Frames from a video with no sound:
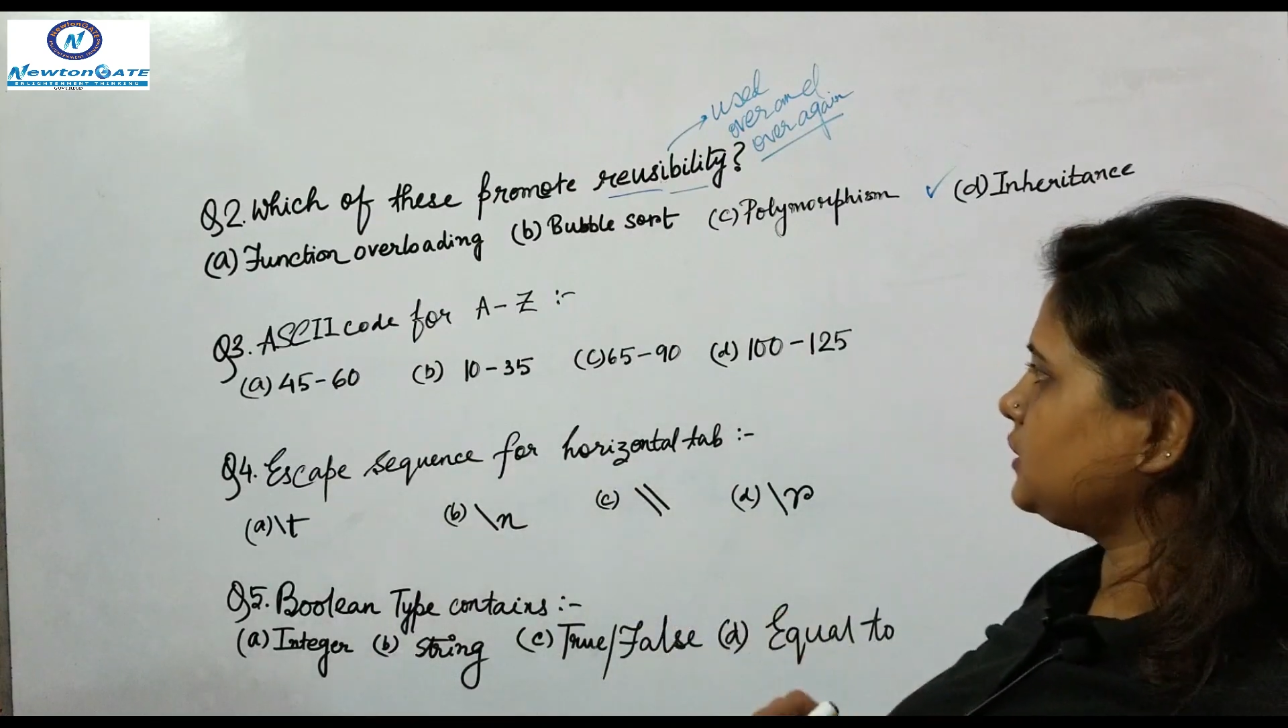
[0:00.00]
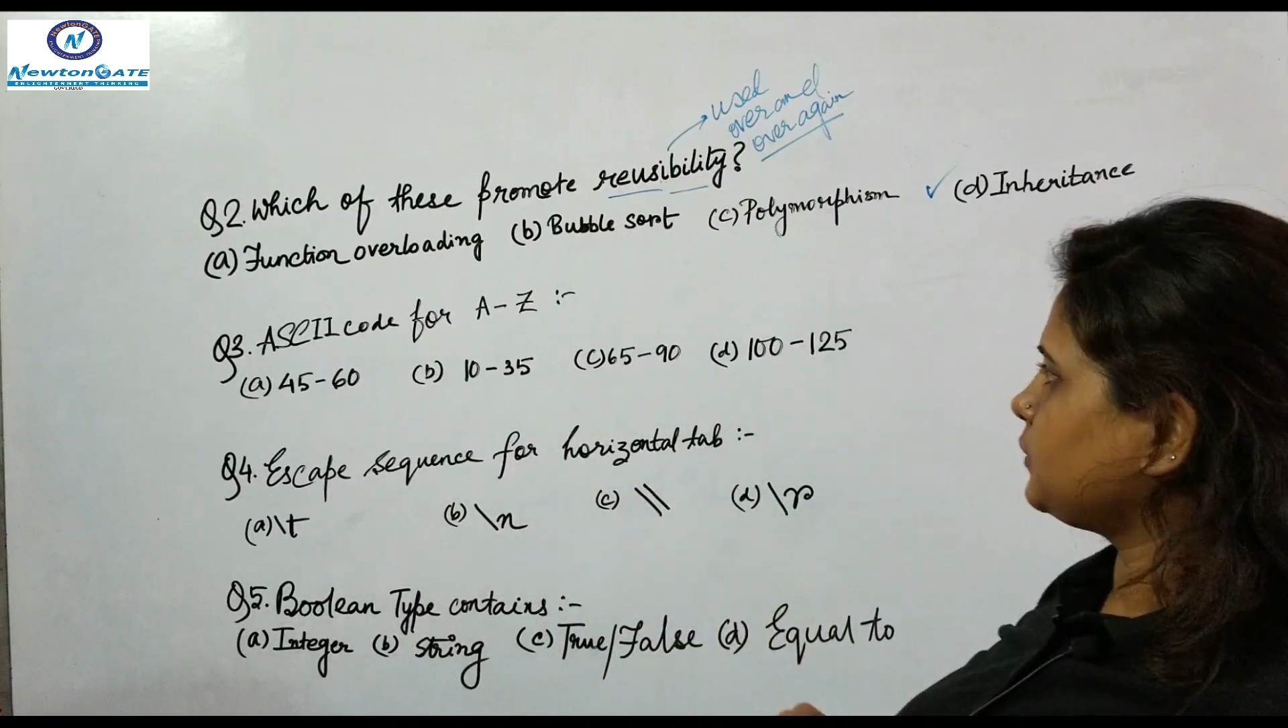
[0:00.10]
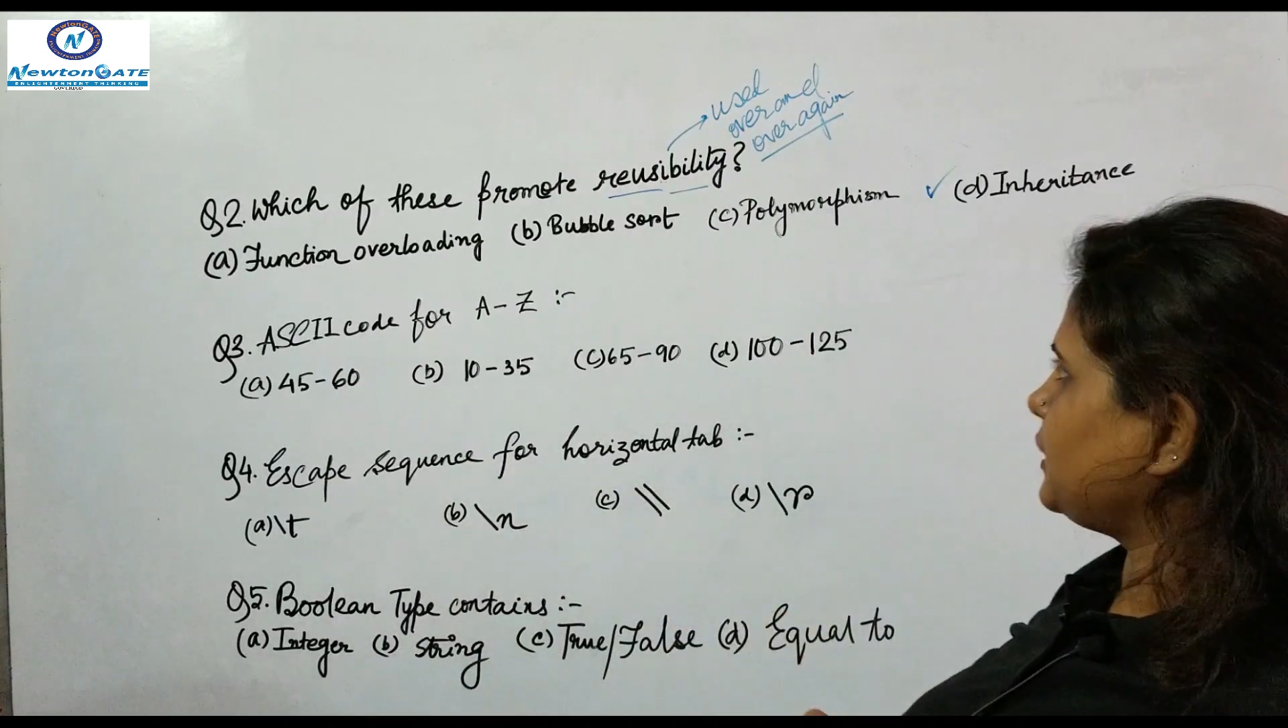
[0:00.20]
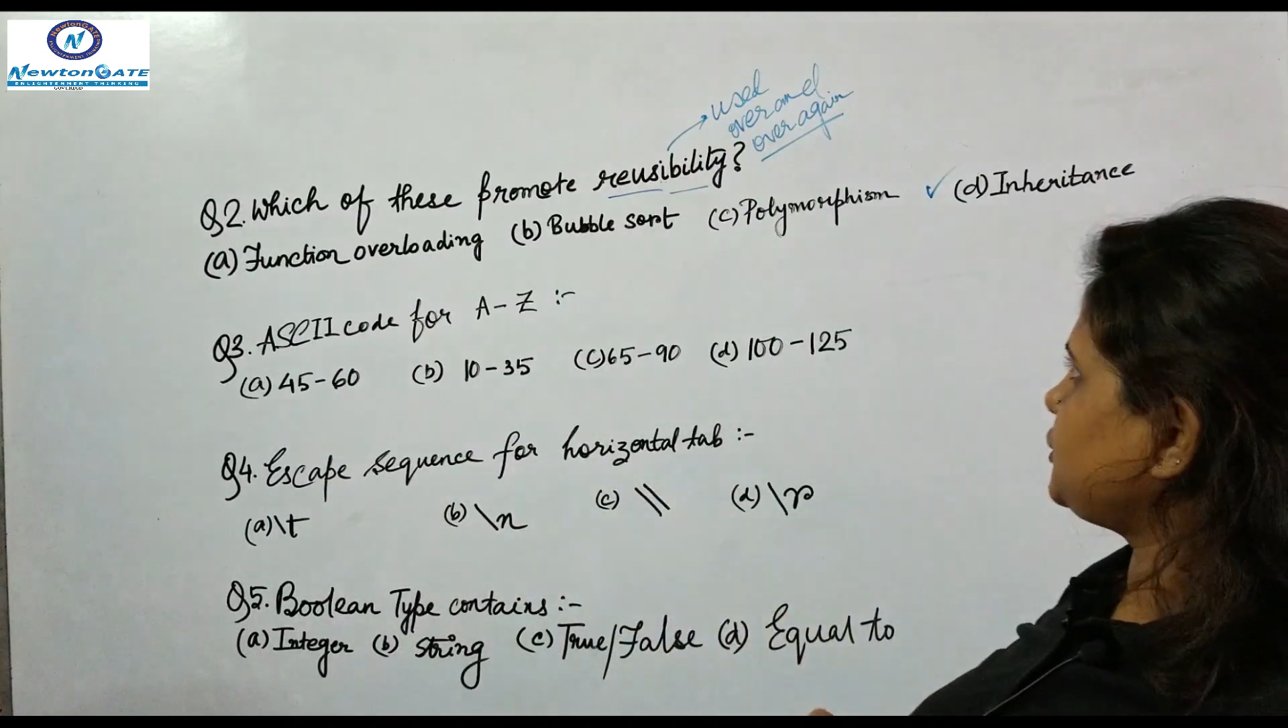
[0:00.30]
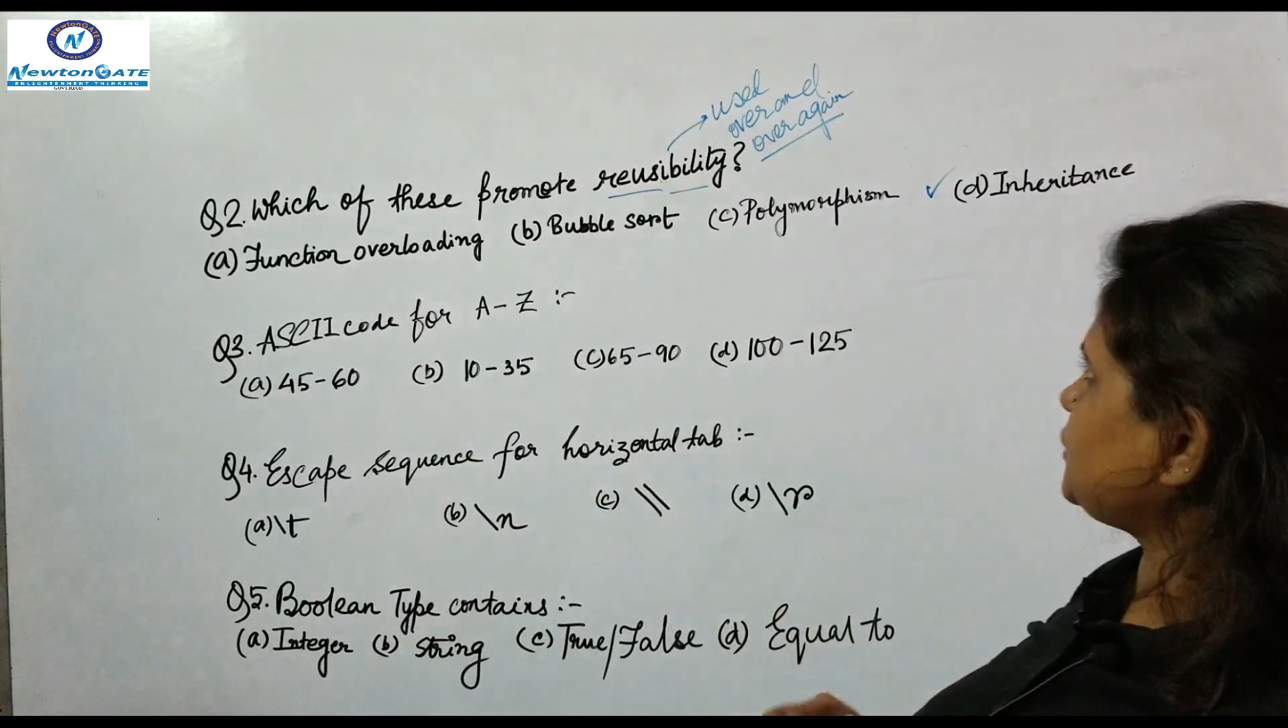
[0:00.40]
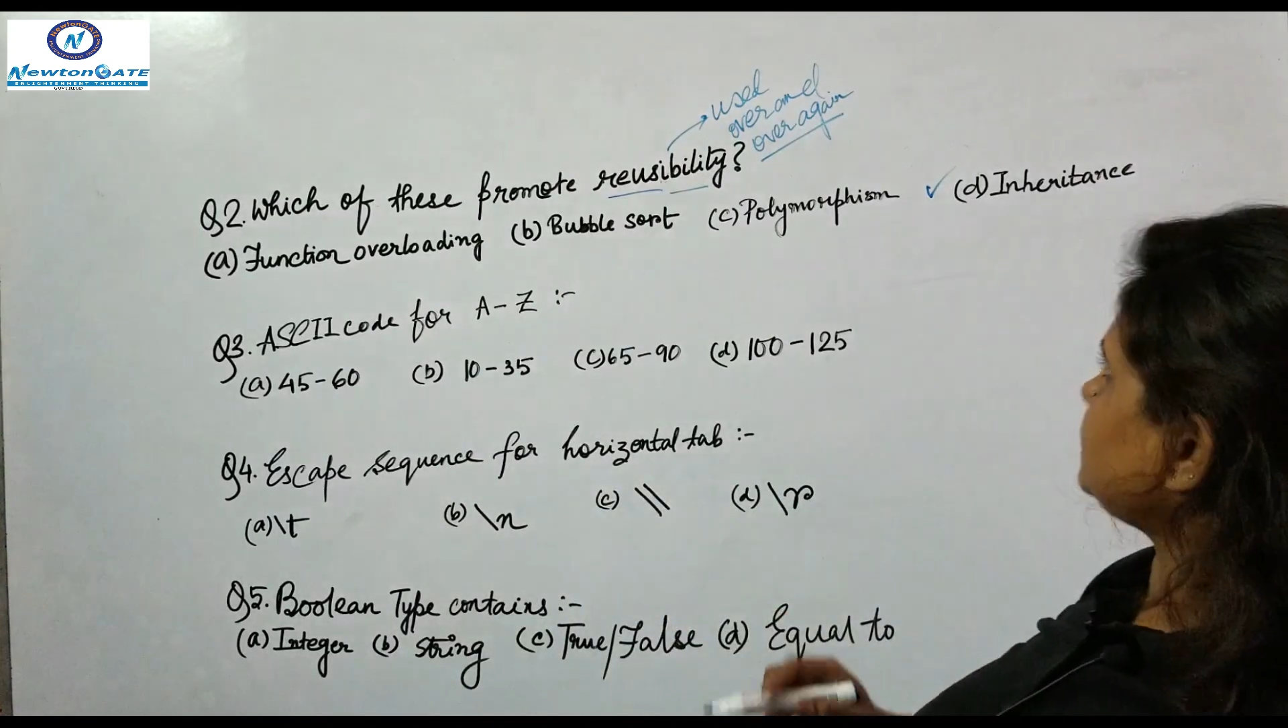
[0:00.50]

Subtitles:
question?